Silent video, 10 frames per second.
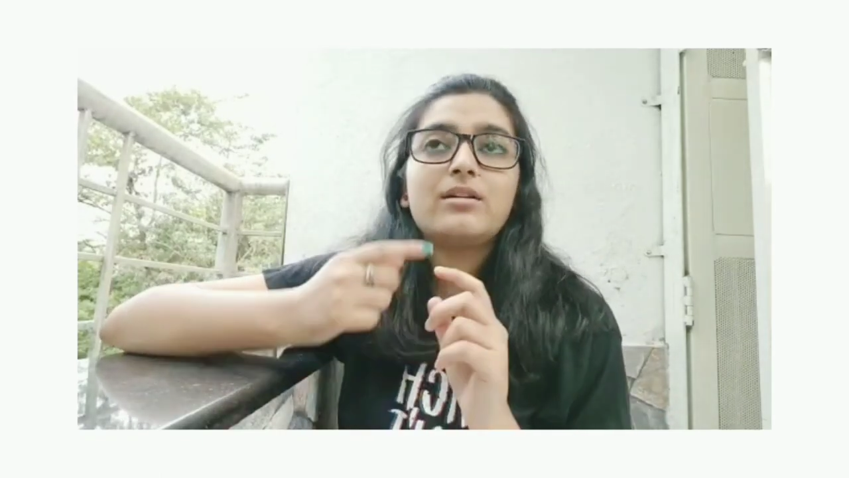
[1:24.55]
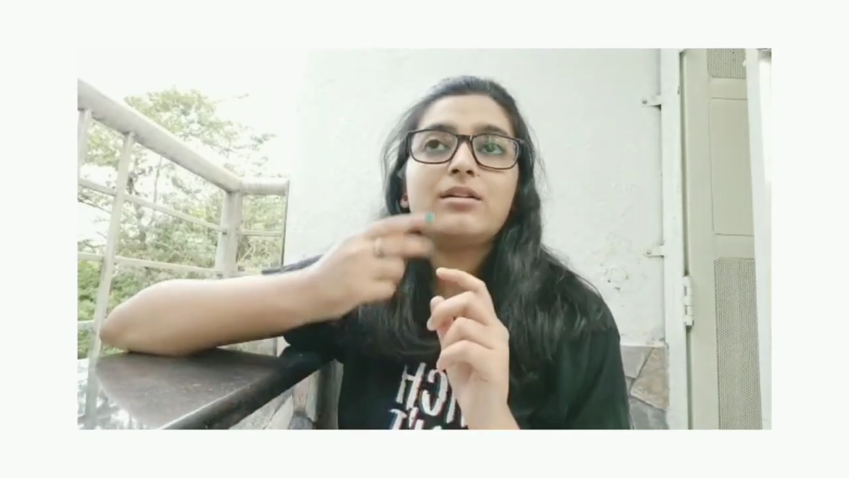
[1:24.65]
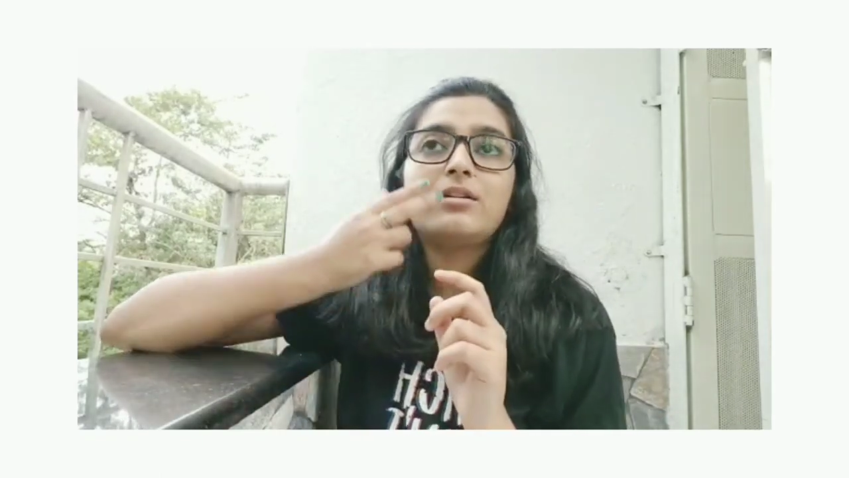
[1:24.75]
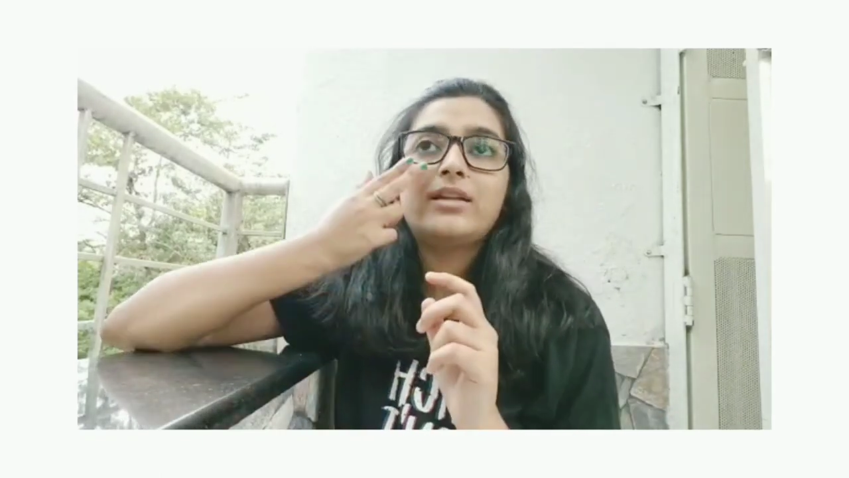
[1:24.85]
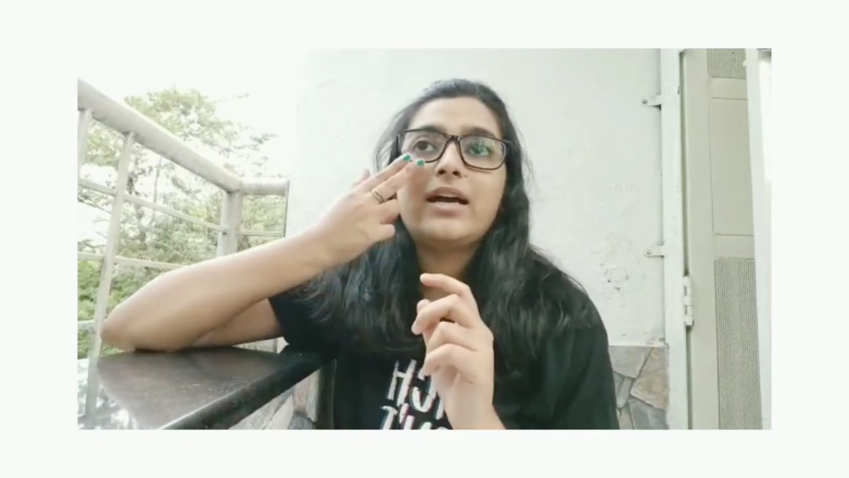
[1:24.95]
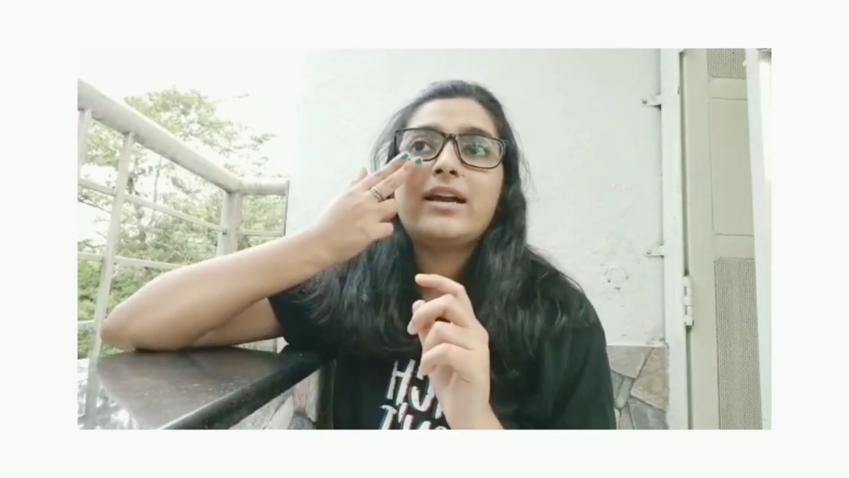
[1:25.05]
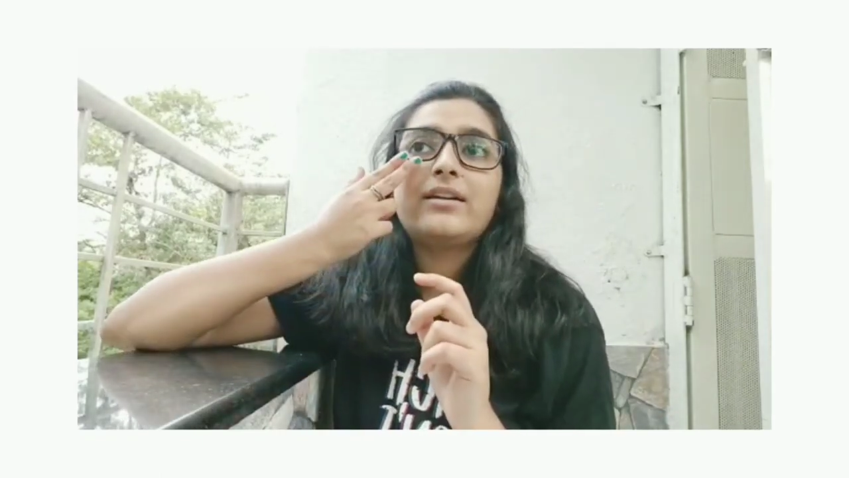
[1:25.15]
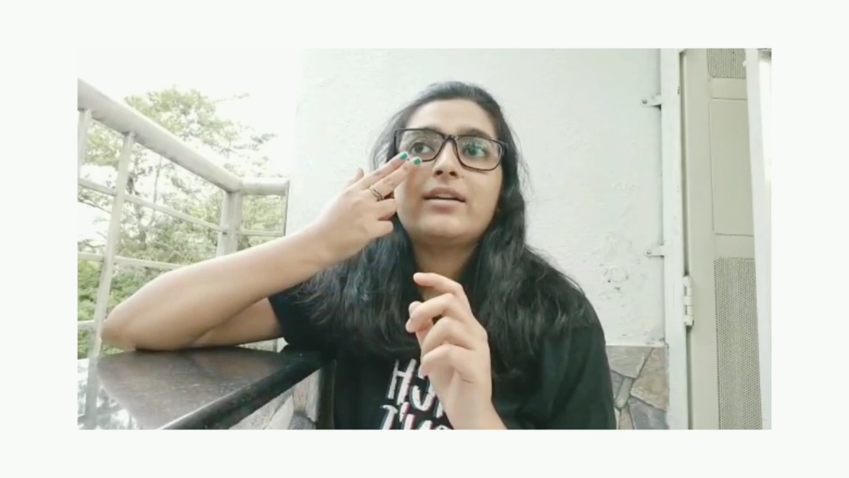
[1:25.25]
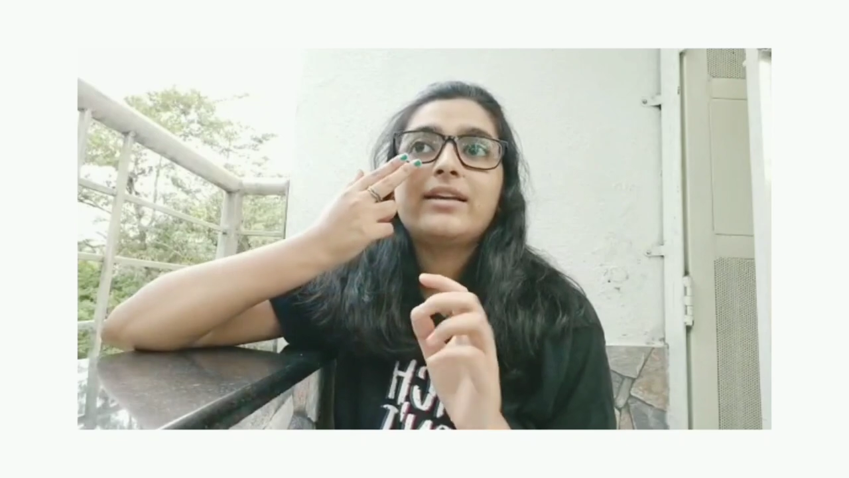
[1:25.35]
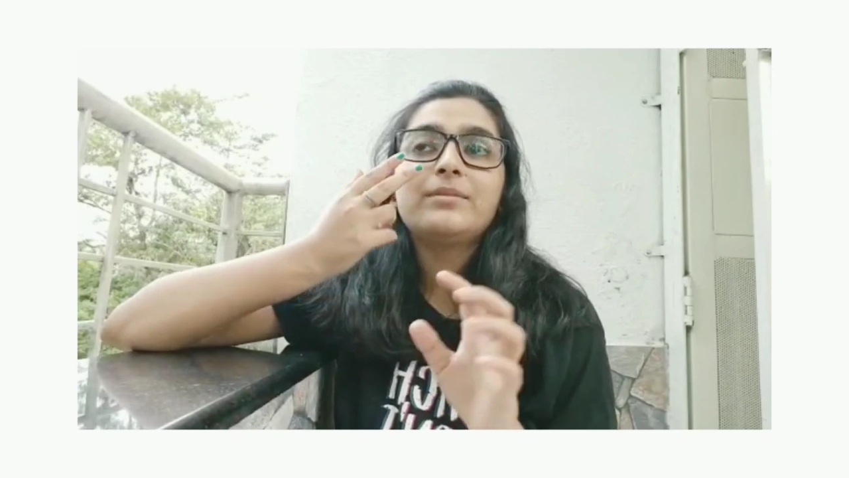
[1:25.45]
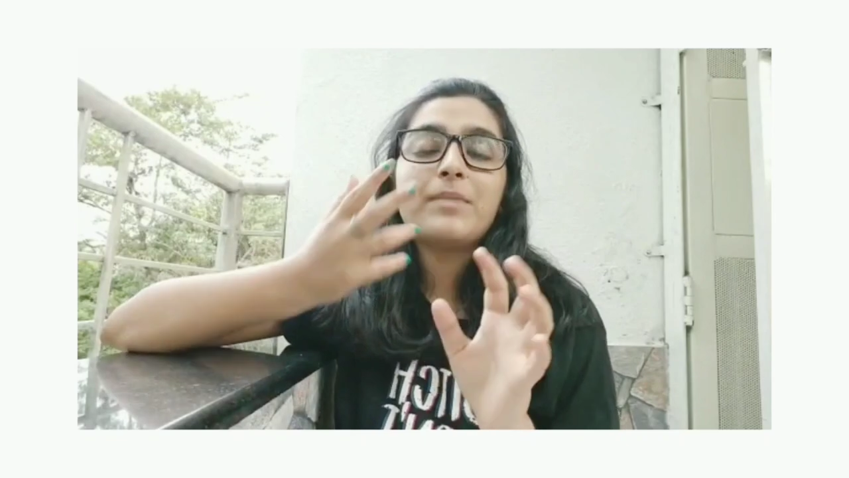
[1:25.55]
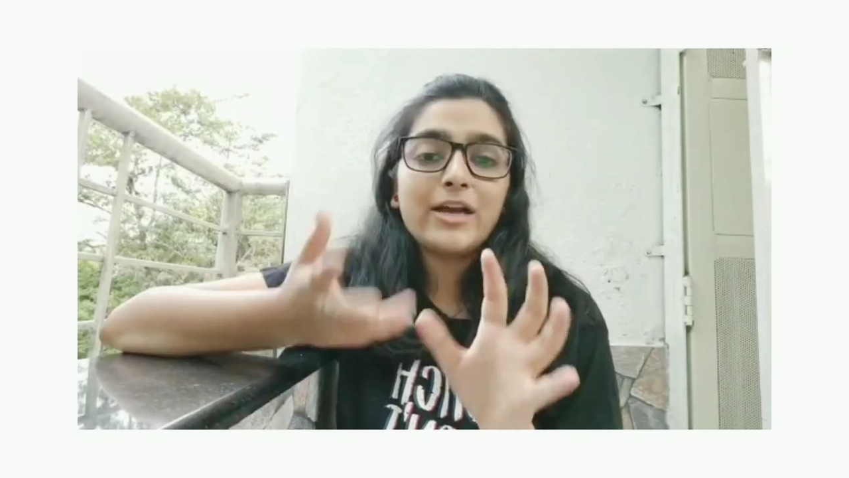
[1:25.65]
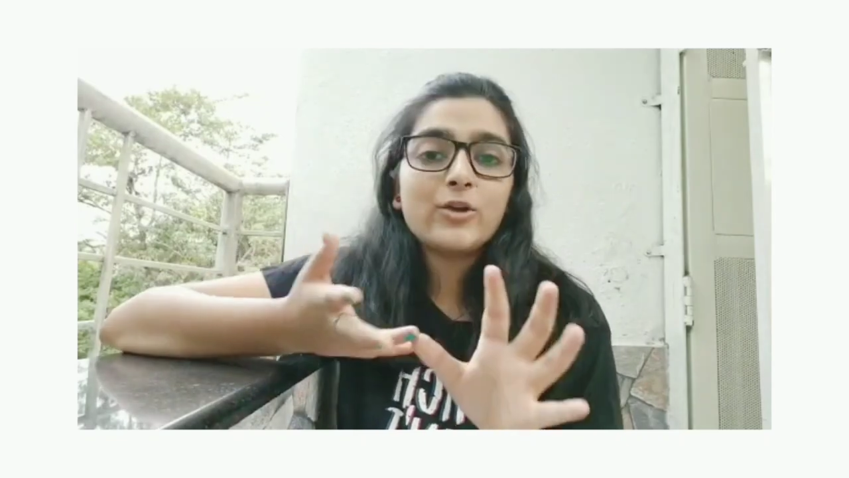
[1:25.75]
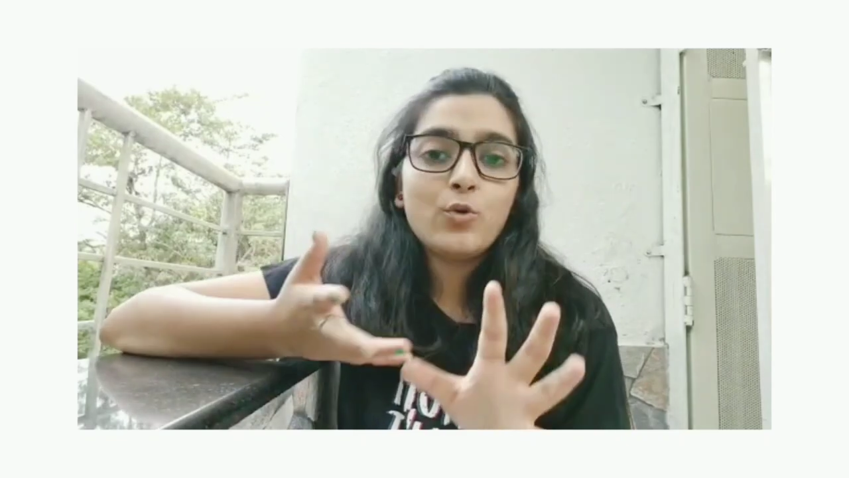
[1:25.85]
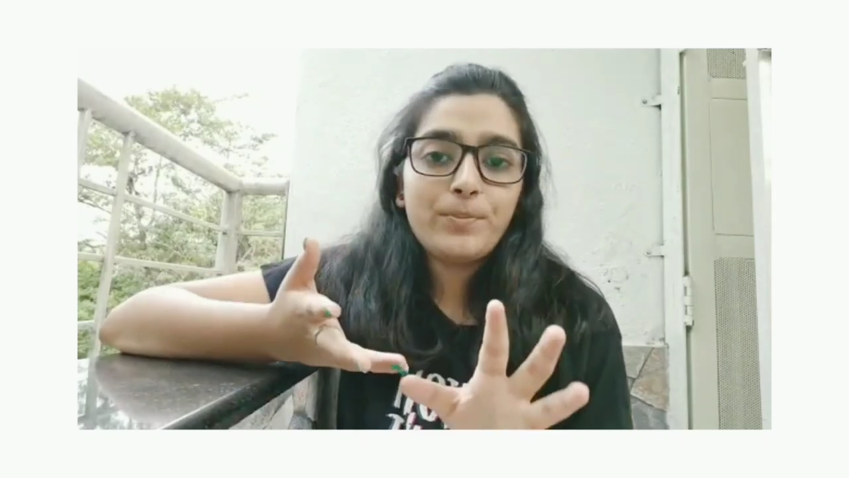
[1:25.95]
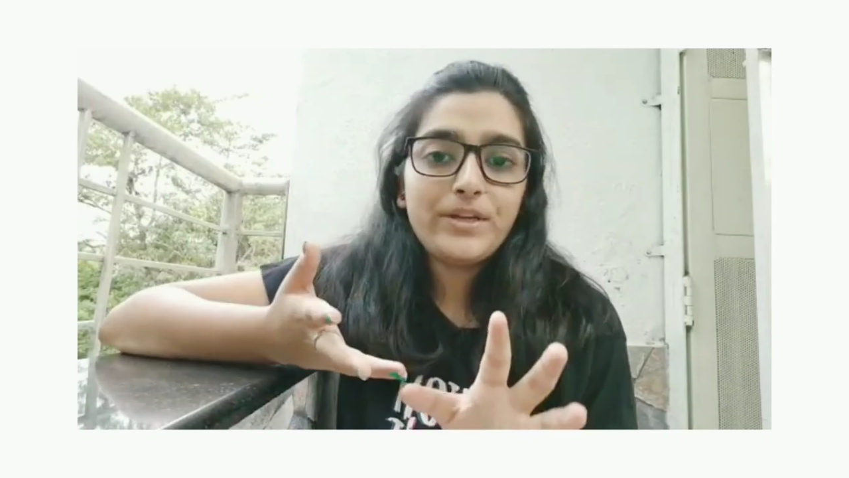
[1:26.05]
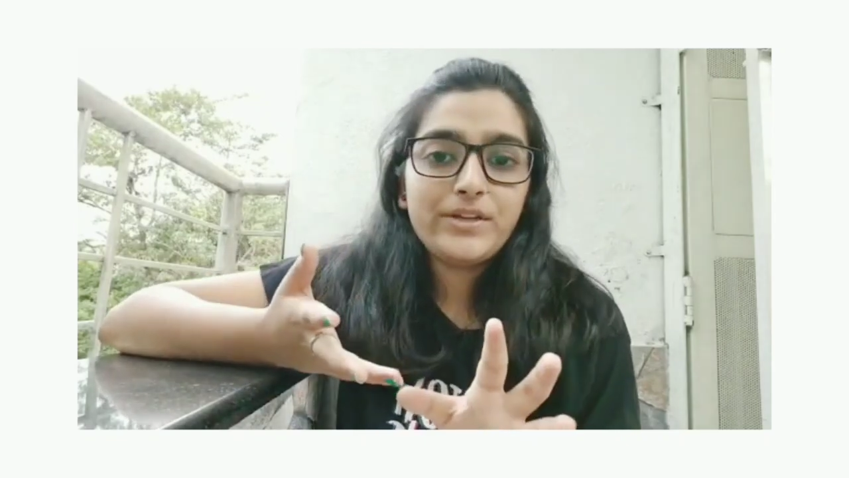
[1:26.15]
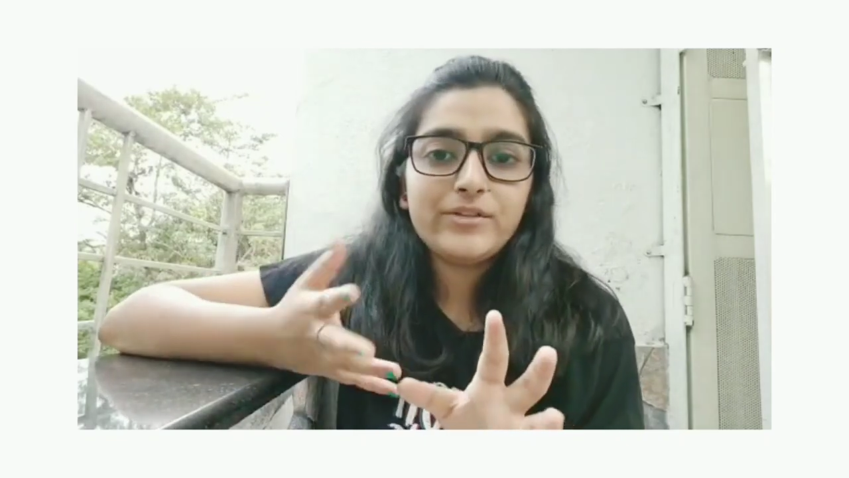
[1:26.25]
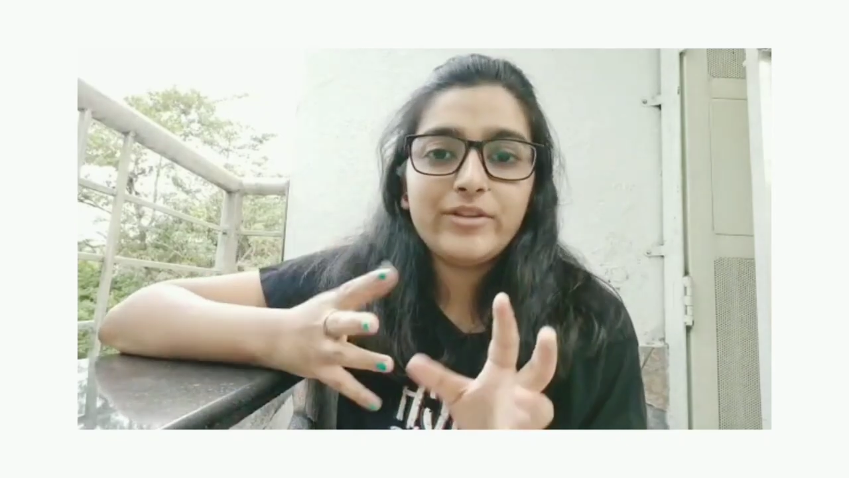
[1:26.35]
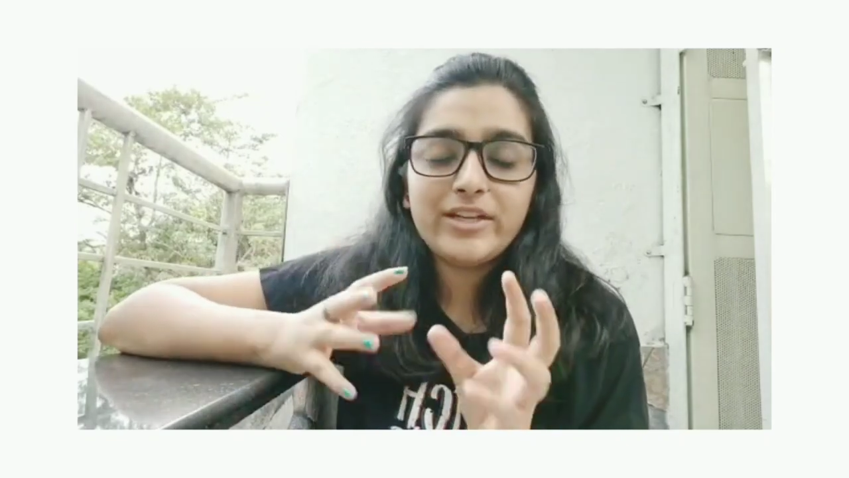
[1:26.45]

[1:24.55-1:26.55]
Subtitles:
that in my opinion,